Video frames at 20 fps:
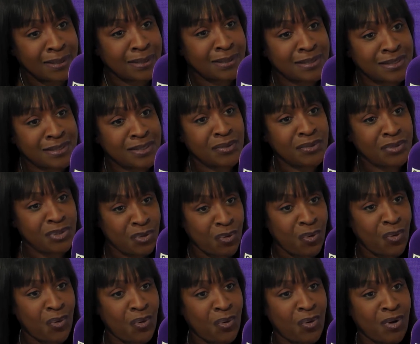So
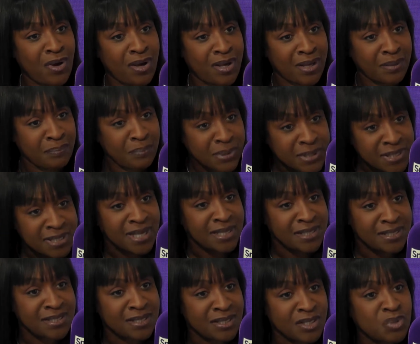your
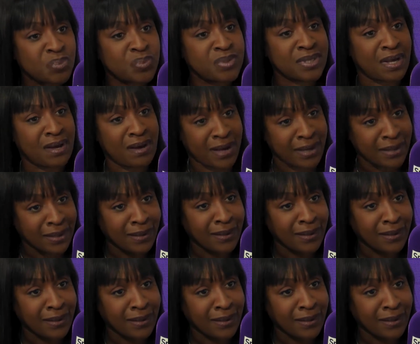percentage was higher